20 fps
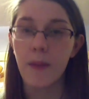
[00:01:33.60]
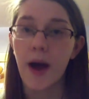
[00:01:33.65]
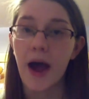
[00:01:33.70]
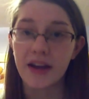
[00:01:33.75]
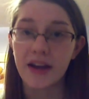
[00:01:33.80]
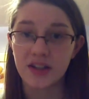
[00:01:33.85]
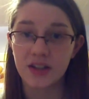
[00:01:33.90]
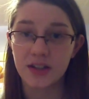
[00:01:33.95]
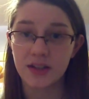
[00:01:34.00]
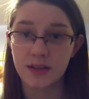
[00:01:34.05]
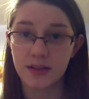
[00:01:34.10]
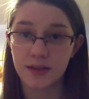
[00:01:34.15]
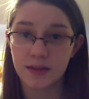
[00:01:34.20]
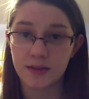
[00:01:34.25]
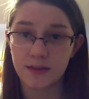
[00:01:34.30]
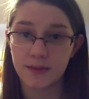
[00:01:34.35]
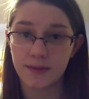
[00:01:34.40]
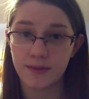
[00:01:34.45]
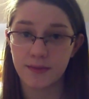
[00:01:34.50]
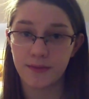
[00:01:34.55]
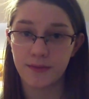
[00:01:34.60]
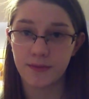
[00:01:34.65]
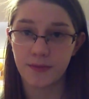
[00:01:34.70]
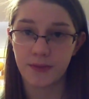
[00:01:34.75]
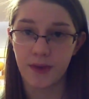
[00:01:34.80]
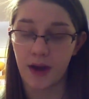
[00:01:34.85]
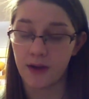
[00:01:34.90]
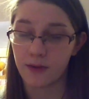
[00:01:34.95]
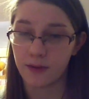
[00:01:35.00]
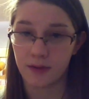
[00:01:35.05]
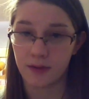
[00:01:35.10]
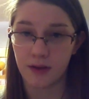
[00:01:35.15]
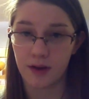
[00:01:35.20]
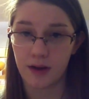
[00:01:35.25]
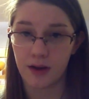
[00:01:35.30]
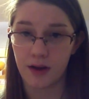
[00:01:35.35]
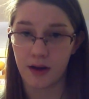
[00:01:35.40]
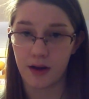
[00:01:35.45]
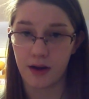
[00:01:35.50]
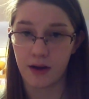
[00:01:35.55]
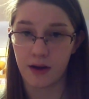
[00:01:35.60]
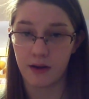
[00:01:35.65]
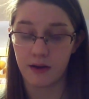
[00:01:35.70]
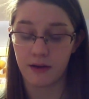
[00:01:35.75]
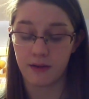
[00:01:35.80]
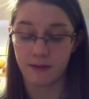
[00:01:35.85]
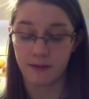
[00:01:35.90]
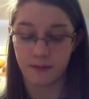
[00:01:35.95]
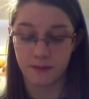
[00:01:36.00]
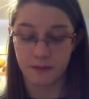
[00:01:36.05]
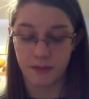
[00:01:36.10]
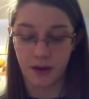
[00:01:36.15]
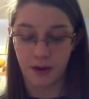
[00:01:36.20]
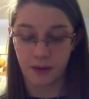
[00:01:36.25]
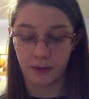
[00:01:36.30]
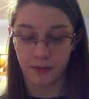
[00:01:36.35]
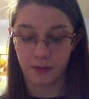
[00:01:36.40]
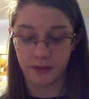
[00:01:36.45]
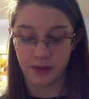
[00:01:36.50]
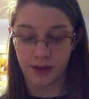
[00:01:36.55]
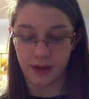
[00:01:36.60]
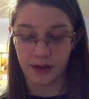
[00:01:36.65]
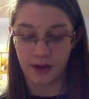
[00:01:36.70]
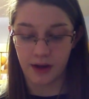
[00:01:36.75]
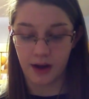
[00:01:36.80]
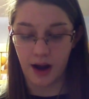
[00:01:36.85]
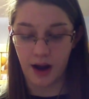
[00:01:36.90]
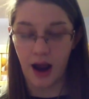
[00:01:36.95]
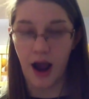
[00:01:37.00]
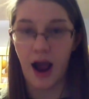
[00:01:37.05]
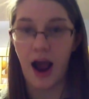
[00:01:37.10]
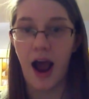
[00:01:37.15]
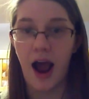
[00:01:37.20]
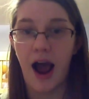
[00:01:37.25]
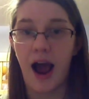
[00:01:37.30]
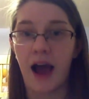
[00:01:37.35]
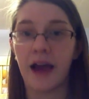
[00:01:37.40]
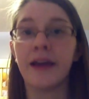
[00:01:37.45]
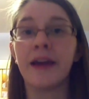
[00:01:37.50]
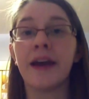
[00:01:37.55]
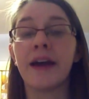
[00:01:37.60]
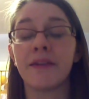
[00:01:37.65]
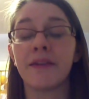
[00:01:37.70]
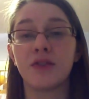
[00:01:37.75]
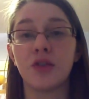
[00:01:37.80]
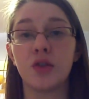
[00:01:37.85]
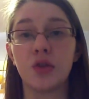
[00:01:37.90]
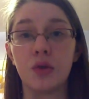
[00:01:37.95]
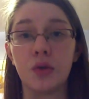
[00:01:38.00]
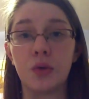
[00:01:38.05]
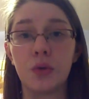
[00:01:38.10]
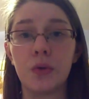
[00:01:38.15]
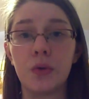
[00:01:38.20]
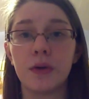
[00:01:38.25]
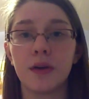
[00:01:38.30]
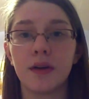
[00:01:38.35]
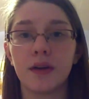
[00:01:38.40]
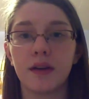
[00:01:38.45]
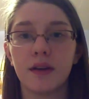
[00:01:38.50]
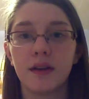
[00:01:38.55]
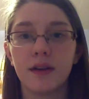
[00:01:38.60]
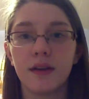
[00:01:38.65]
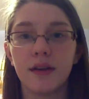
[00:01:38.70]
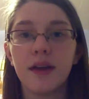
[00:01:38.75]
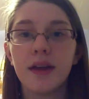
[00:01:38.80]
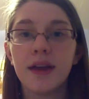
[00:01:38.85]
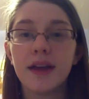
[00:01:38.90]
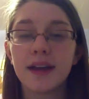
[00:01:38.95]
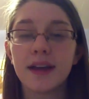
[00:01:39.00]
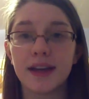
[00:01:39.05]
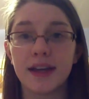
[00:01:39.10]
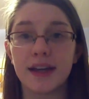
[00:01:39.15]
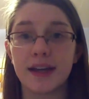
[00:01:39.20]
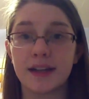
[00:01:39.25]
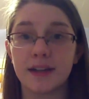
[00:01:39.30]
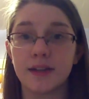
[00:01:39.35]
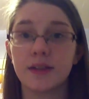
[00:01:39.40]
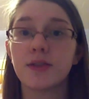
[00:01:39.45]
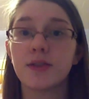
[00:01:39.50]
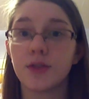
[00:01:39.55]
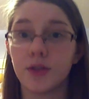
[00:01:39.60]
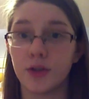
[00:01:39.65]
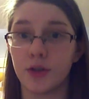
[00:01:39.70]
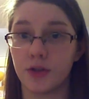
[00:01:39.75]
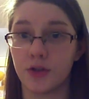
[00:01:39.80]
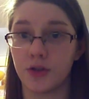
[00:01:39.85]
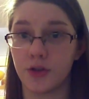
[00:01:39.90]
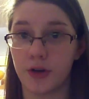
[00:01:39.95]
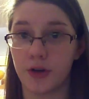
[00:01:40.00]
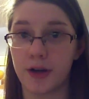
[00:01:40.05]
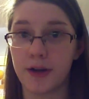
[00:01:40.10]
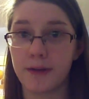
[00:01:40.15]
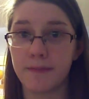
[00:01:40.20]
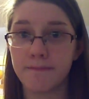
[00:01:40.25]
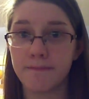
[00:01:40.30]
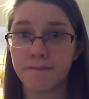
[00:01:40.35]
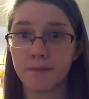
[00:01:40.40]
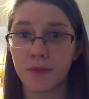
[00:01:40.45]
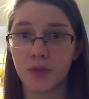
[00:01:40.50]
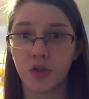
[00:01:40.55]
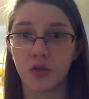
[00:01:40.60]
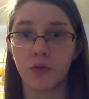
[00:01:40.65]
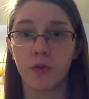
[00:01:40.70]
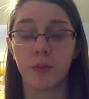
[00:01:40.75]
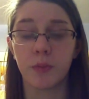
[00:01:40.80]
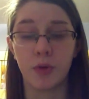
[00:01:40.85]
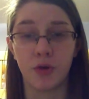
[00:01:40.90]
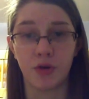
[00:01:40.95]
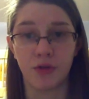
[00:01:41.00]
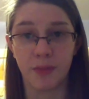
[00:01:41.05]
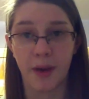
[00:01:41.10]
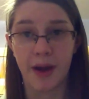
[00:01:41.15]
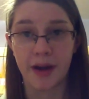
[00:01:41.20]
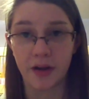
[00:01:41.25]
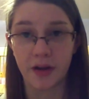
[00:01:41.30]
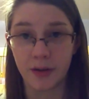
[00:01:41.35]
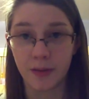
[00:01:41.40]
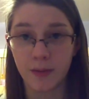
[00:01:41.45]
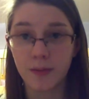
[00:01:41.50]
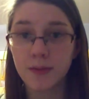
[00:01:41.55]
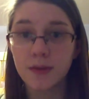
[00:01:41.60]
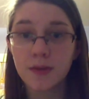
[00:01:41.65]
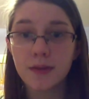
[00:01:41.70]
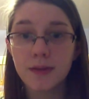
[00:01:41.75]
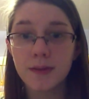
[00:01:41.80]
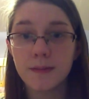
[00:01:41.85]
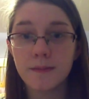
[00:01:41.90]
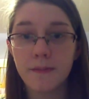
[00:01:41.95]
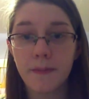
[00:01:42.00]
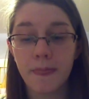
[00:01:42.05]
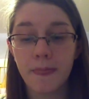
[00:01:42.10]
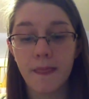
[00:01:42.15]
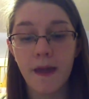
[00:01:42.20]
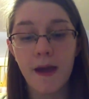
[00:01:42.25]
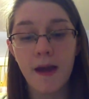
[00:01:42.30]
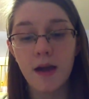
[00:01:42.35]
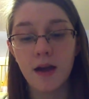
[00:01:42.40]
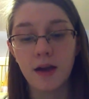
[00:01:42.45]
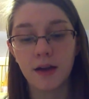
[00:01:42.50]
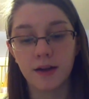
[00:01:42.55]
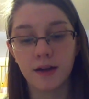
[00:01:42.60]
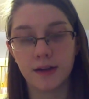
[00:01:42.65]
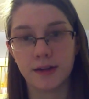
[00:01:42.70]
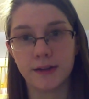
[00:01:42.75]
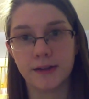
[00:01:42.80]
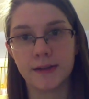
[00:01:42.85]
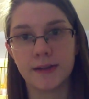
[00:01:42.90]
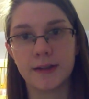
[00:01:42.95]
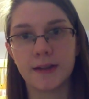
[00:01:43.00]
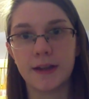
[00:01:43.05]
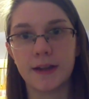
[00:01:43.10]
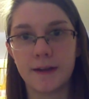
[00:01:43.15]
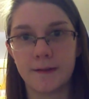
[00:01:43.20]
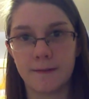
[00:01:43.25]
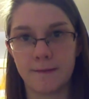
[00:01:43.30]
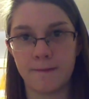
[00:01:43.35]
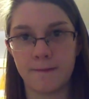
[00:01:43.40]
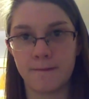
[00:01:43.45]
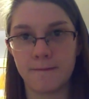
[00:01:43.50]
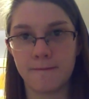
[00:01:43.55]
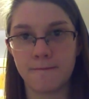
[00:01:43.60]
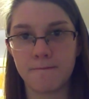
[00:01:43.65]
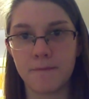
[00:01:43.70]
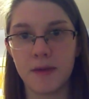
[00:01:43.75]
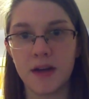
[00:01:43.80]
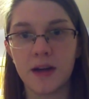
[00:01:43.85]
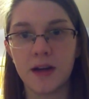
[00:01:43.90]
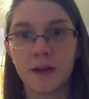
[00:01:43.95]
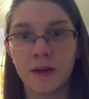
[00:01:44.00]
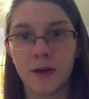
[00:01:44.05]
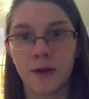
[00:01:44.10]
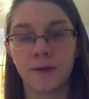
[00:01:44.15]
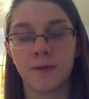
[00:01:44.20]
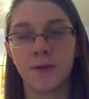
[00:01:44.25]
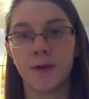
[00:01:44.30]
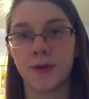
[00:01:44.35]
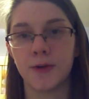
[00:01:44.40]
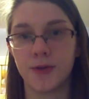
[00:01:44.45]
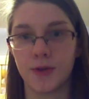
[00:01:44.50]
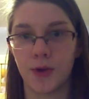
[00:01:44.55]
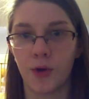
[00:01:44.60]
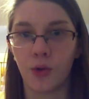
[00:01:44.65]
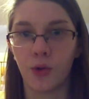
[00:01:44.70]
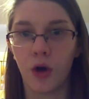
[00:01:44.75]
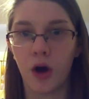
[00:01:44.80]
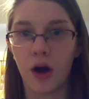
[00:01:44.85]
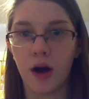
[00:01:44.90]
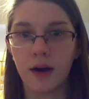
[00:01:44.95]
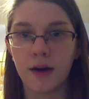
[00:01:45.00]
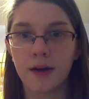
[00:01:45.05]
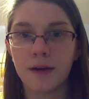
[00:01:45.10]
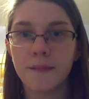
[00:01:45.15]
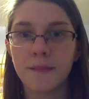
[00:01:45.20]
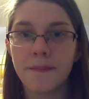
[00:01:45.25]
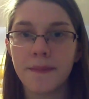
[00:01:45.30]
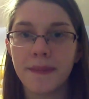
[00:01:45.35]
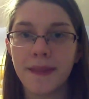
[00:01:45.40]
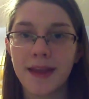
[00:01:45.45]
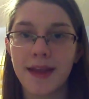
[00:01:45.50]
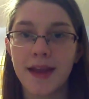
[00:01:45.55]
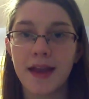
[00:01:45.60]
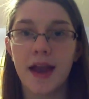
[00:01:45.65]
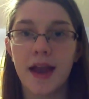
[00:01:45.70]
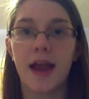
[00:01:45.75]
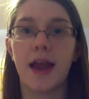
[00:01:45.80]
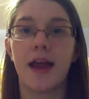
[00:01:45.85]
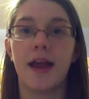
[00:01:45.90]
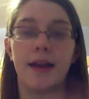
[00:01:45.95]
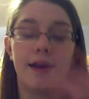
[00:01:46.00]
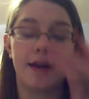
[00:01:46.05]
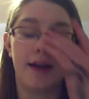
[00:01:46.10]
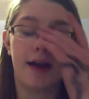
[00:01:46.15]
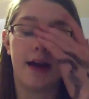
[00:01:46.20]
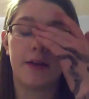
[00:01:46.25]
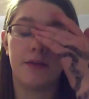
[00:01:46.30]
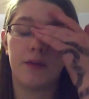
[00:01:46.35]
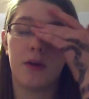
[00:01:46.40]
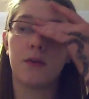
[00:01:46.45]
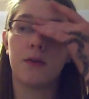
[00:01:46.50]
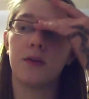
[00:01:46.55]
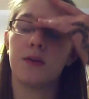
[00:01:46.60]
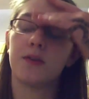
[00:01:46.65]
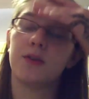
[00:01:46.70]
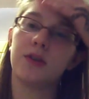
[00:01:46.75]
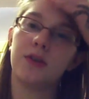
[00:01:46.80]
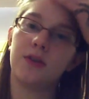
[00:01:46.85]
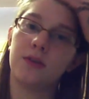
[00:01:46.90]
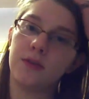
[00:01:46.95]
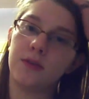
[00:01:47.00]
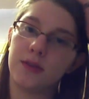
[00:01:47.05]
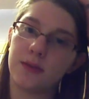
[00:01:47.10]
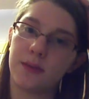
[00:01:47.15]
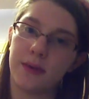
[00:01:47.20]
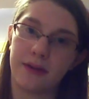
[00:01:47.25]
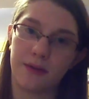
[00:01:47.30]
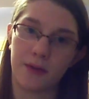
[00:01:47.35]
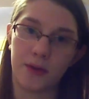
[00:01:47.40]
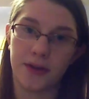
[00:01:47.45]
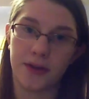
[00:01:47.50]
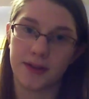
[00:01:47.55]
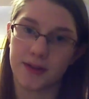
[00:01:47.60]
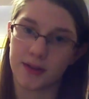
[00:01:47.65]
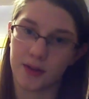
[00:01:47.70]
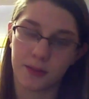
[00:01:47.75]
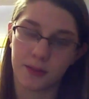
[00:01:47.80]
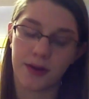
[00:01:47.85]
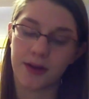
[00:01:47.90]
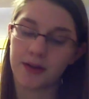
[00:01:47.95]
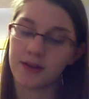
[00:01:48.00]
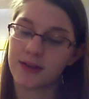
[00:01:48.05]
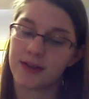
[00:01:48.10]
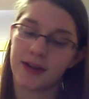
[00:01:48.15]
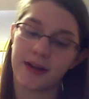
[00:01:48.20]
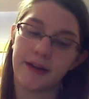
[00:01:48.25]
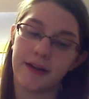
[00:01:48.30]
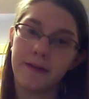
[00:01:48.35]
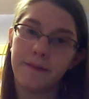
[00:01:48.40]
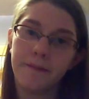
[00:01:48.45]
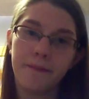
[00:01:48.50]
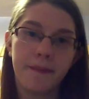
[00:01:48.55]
I just found out that I have to get surgery to remove my notes, because they've been in there for so long, and I've overused my voice so much that